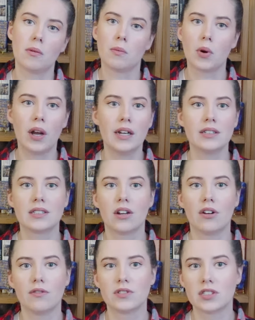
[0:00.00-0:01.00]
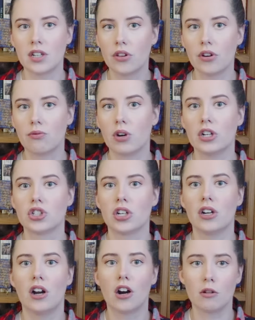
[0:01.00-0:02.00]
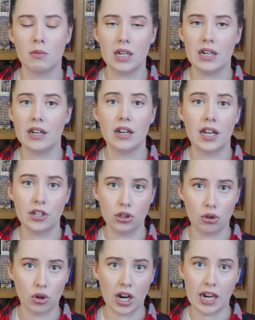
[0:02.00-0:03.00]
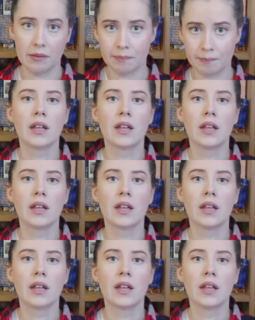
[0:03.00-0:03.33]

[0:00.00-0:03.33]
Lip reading: comprised of southern Russia, Armenia, and Ukraine.